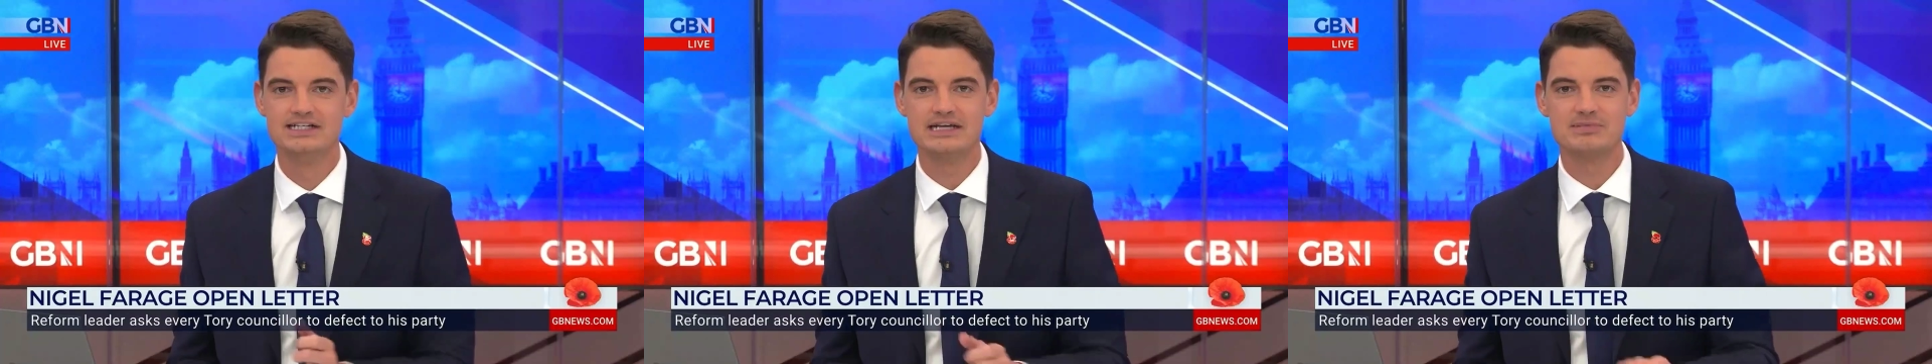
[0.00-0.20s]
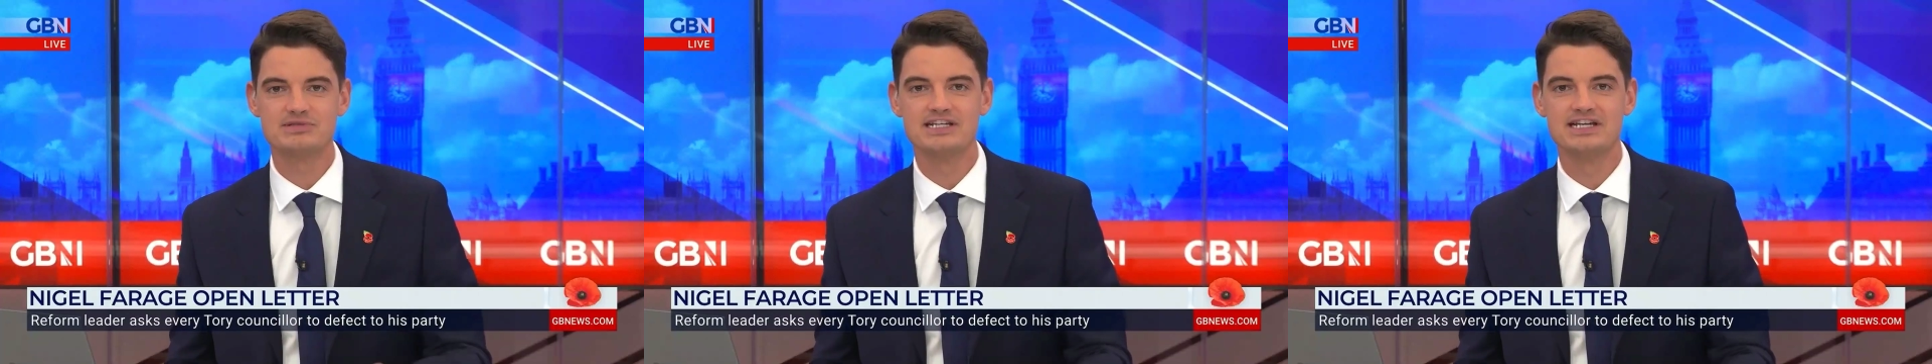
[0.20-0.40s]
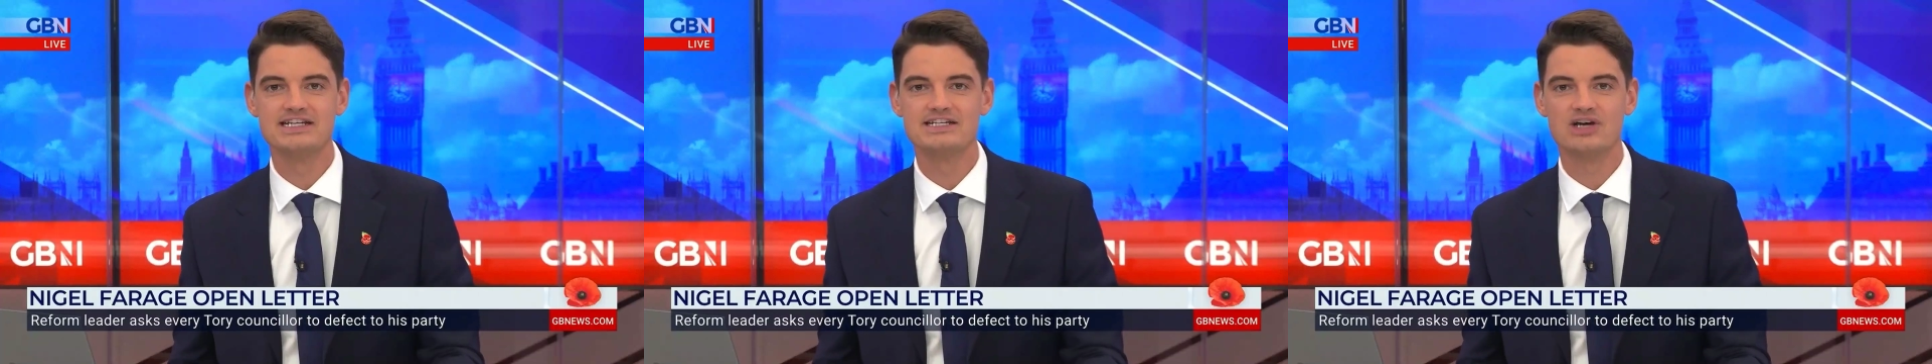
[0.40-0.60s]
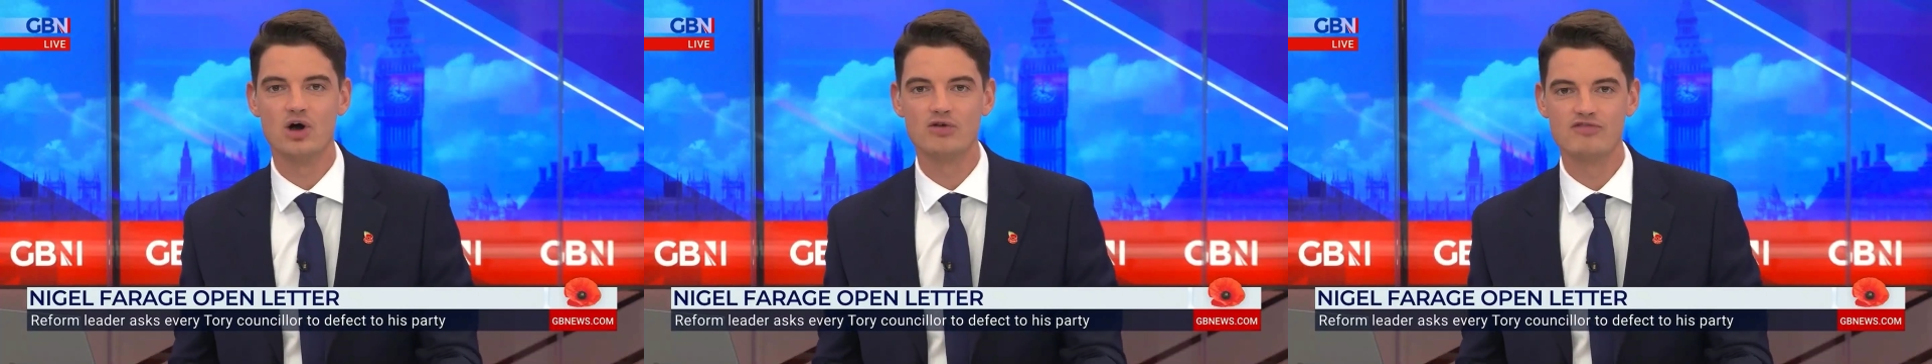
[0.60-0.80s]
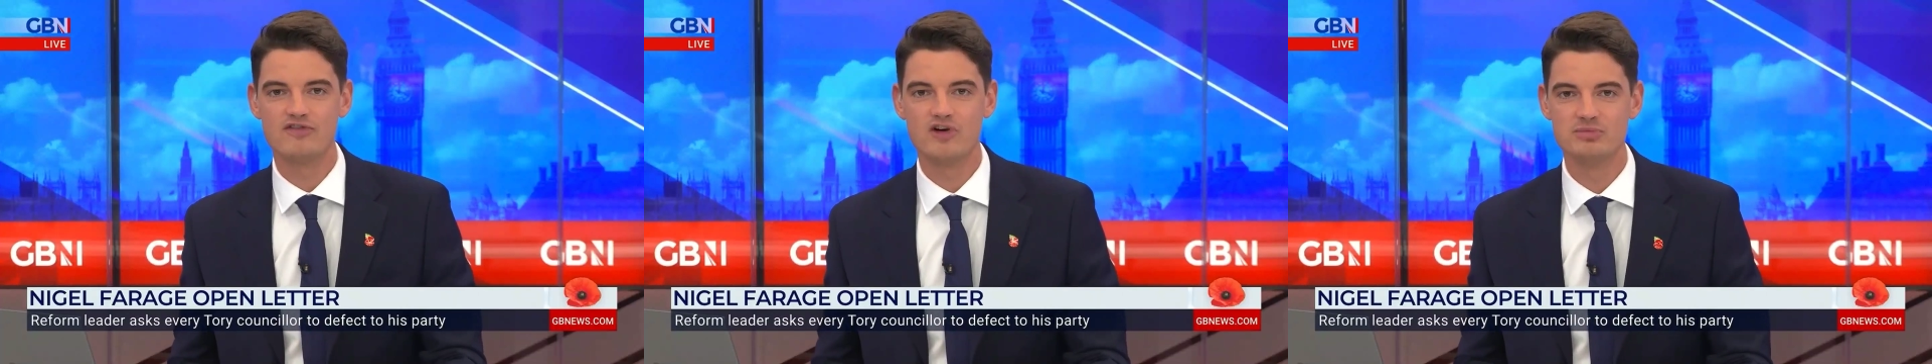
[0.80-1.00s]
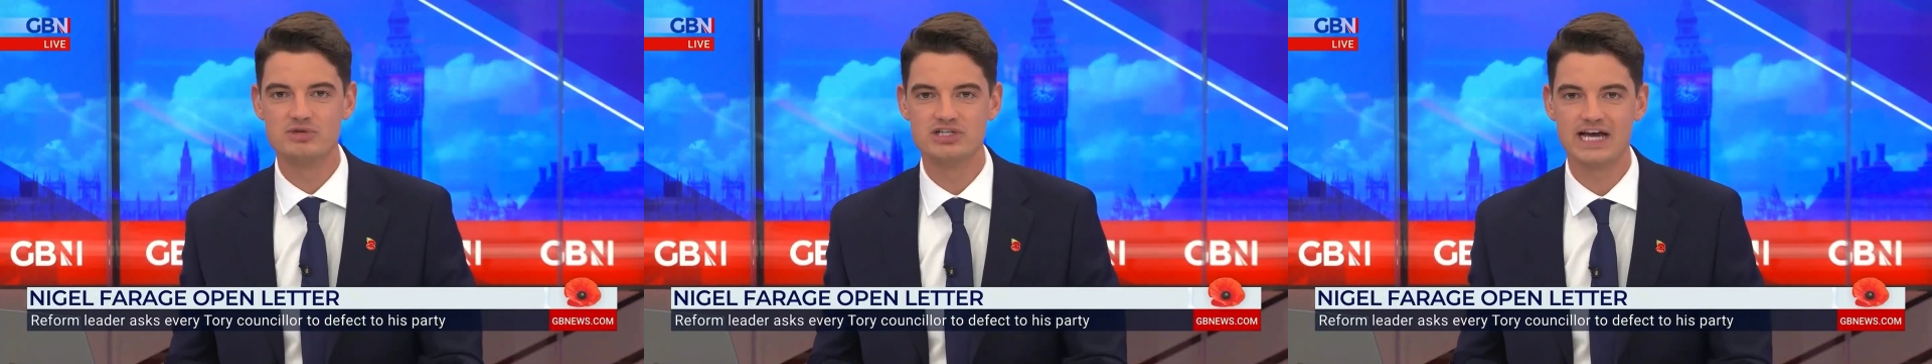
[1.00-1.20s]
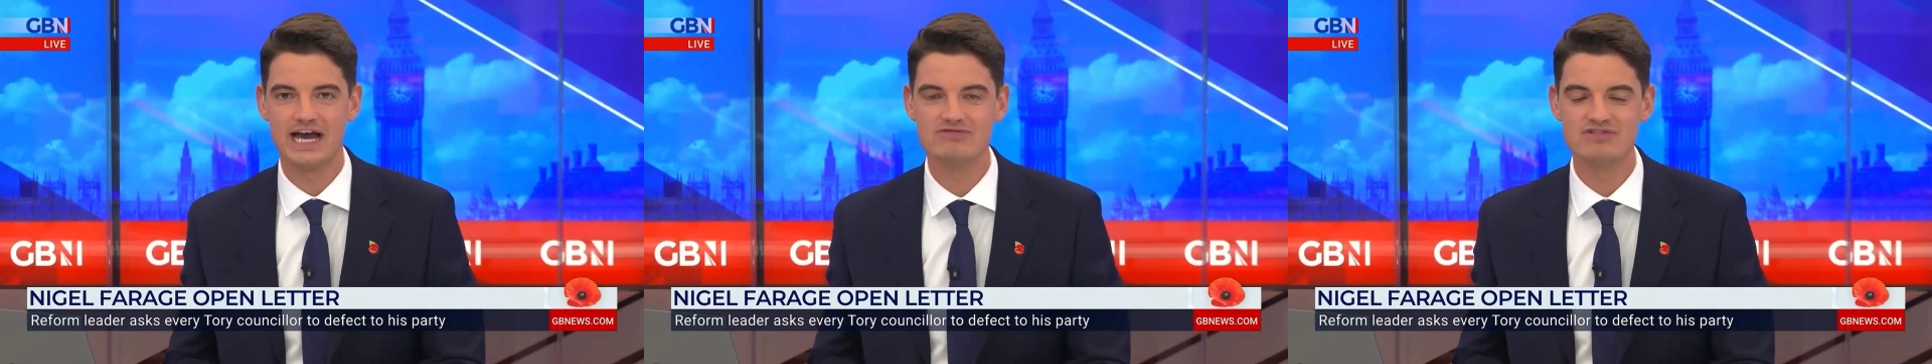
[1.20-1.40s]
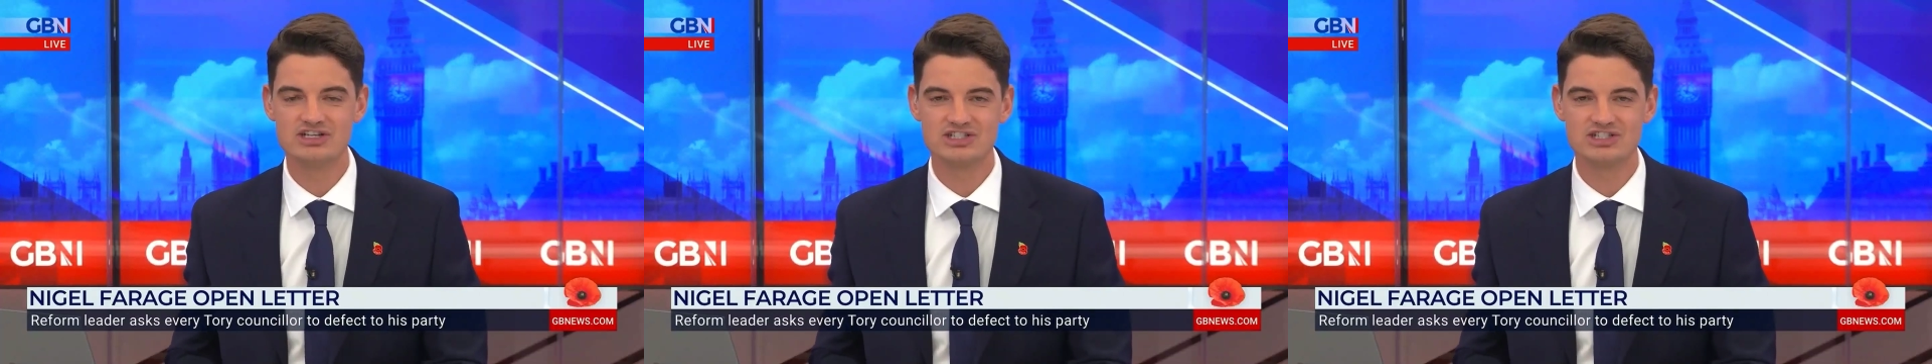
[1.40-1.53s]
Deputy Leader of Reform UK,